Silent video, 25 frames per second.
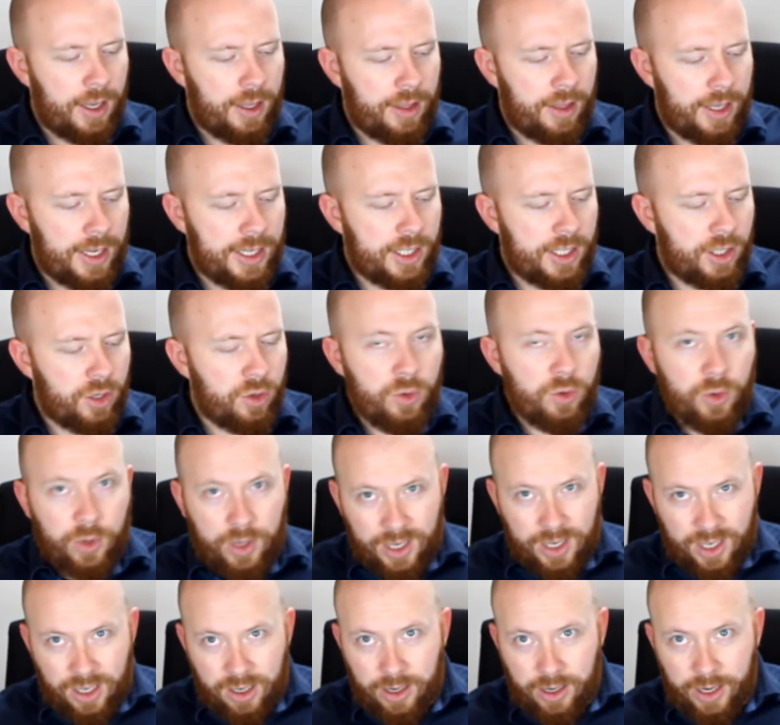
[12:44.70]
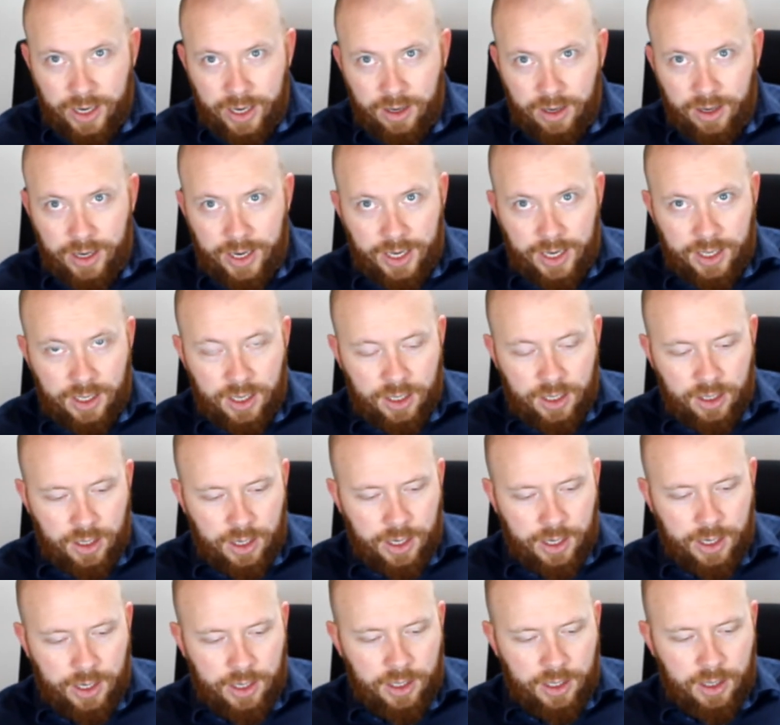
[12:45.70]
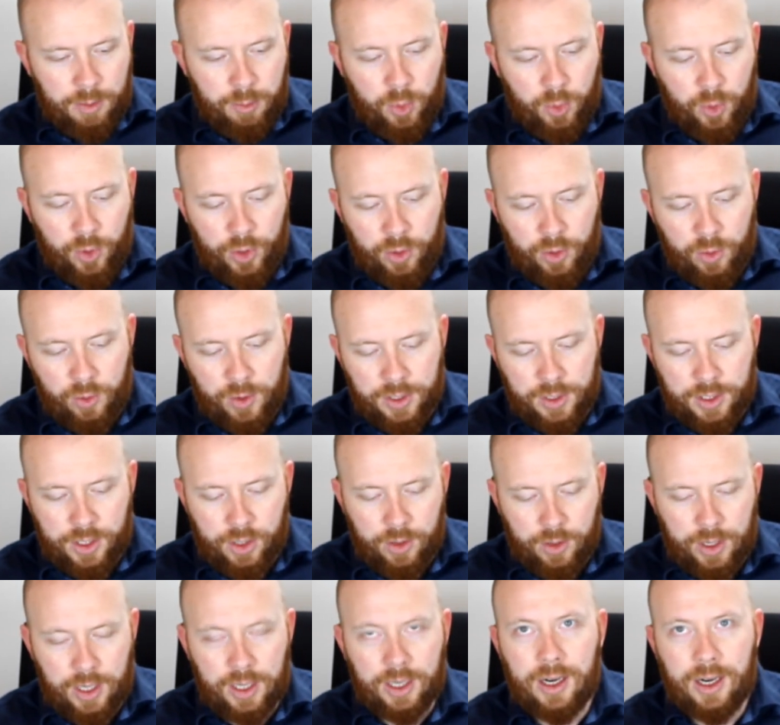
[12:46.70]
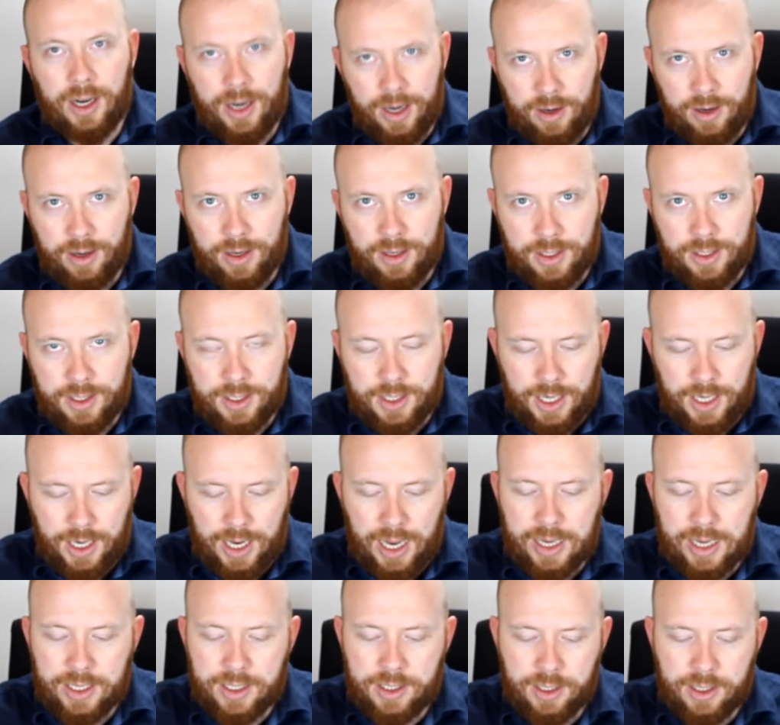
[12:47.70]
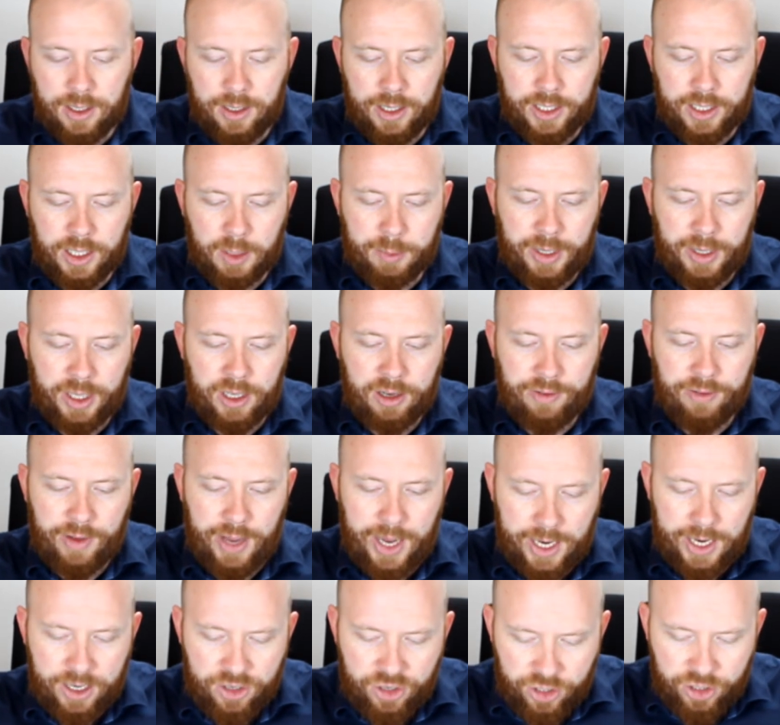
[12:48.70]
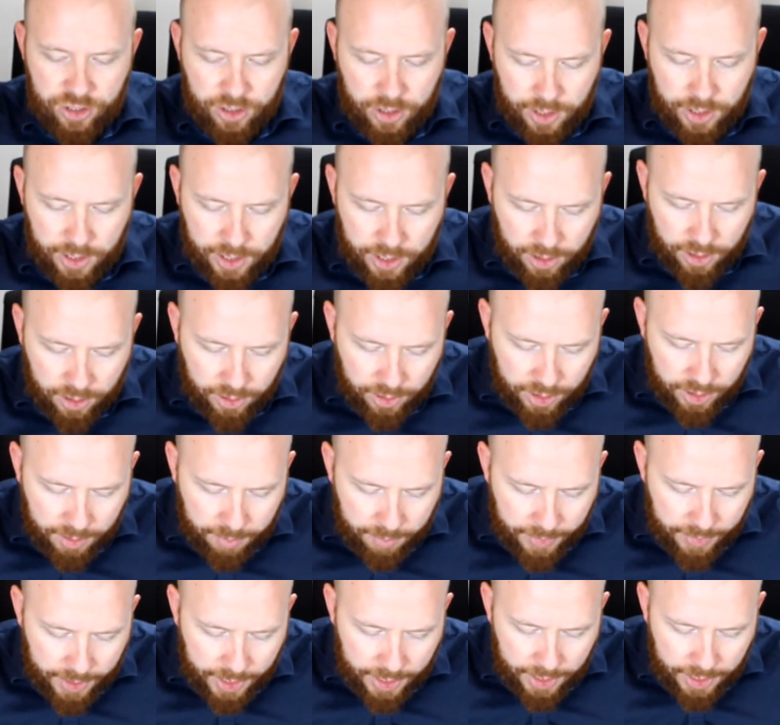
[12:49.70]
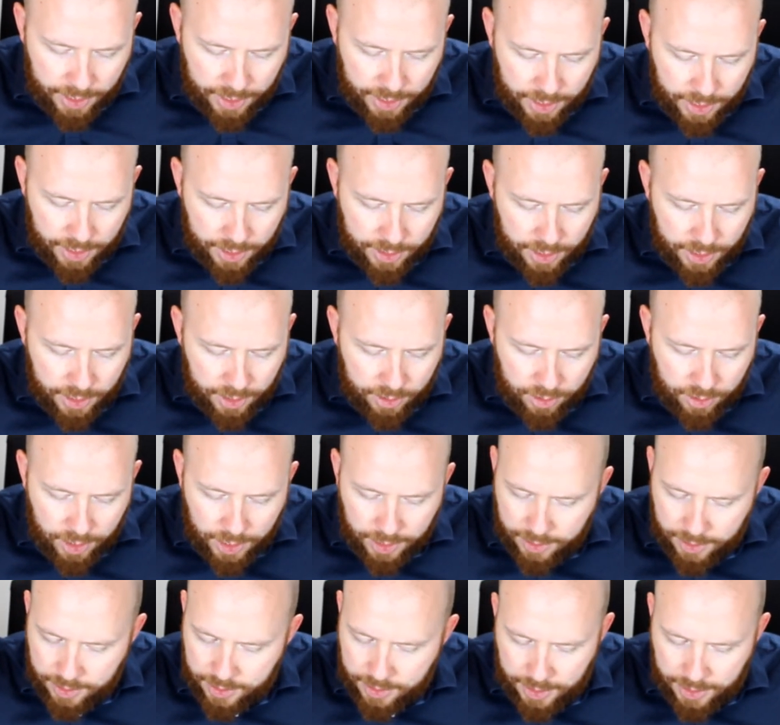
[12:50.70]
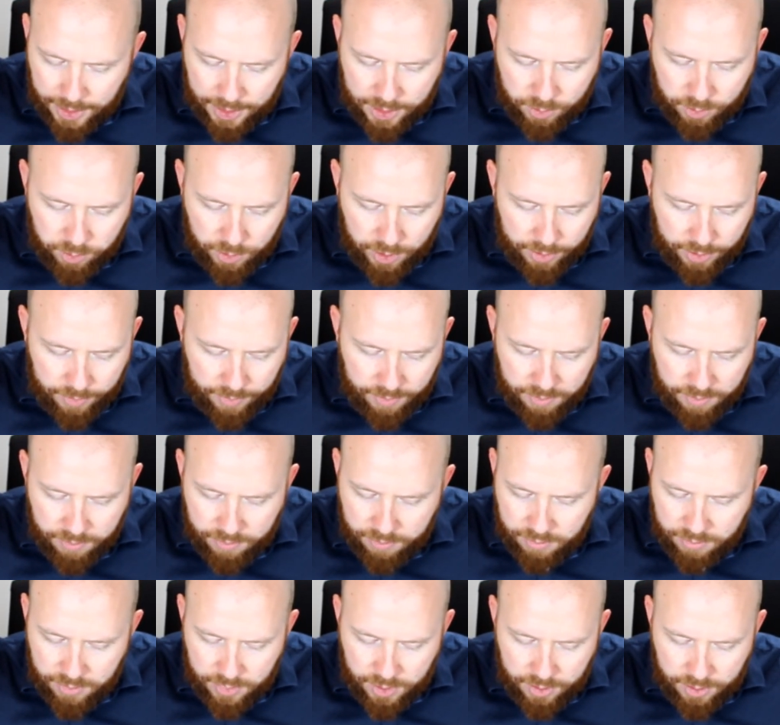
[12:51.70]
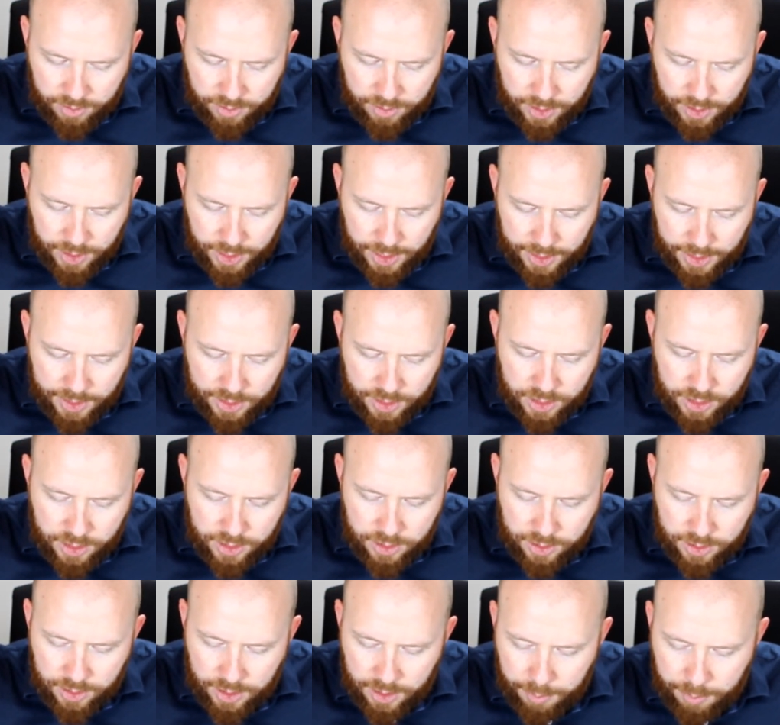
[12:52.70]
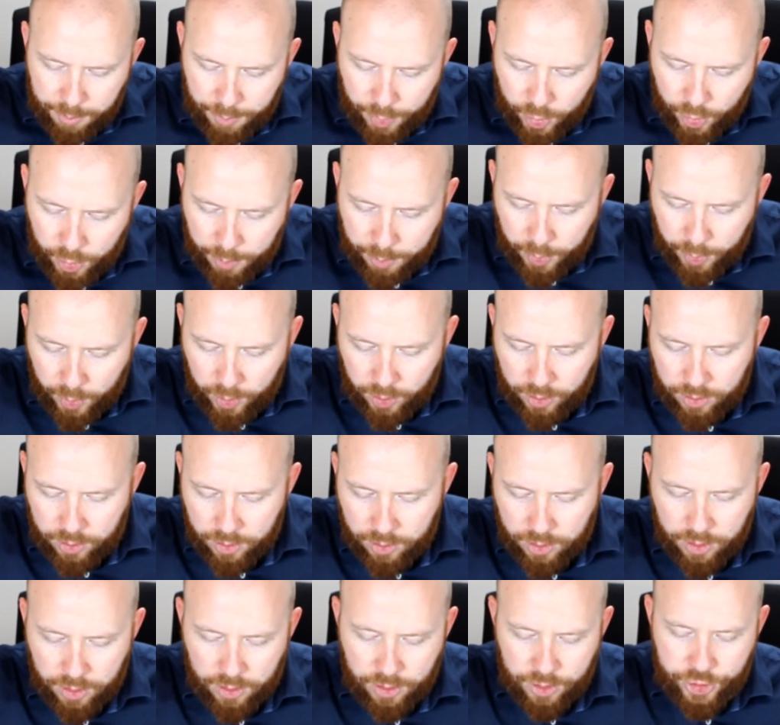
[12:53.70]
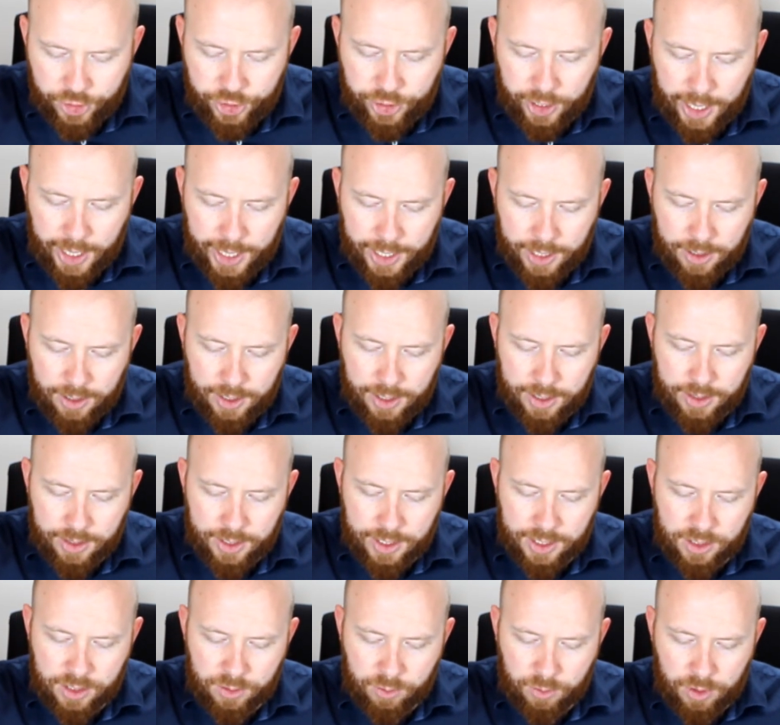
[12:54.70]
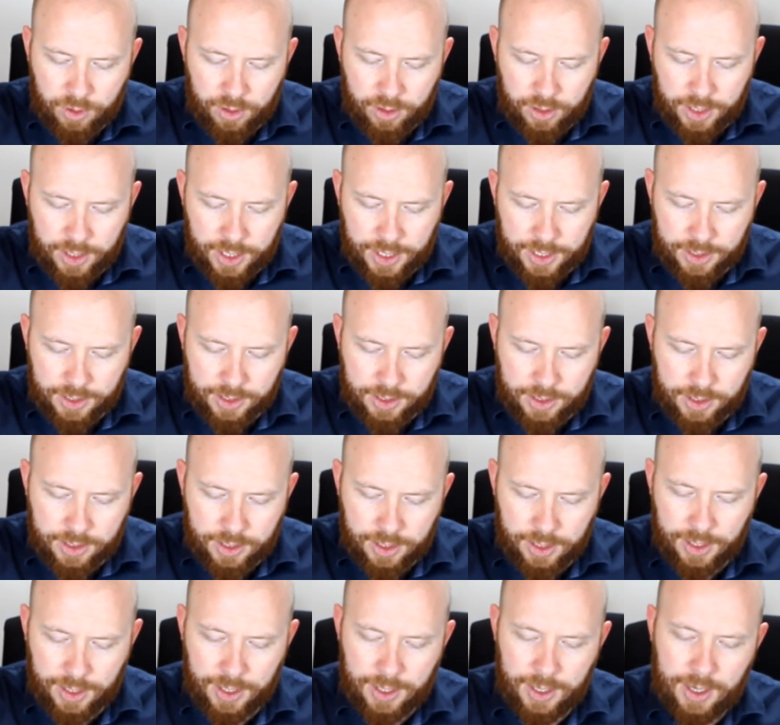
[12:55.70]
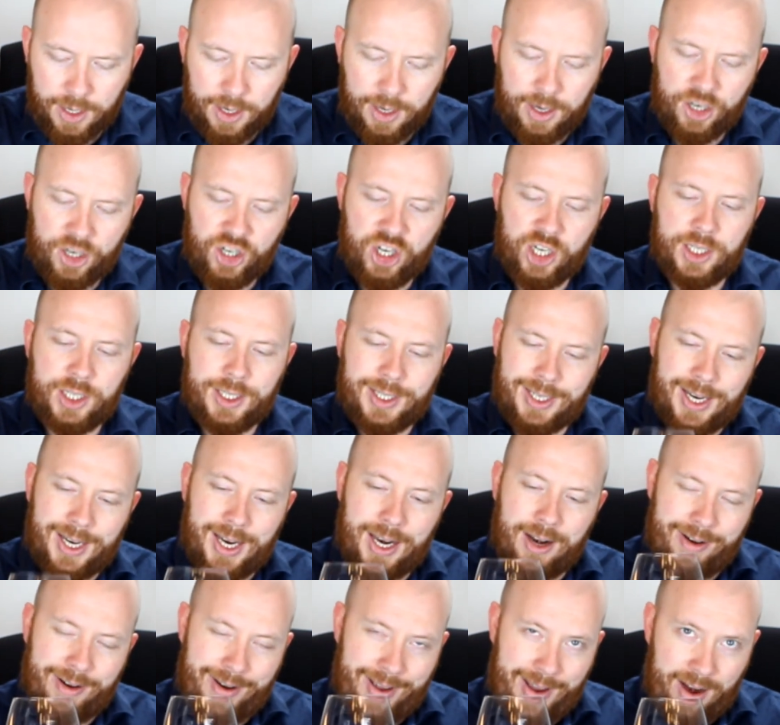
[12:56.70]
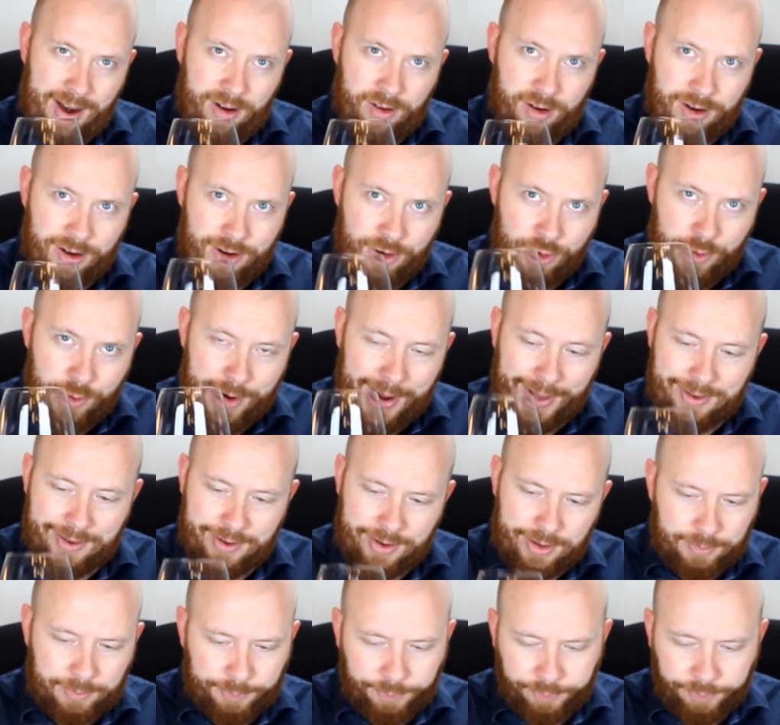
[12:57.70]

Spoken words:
these two you can clearly, the Bordeaux ones you can clearly see has a little bit of age on them. The United States one has the purple shine, and this one is just clear red,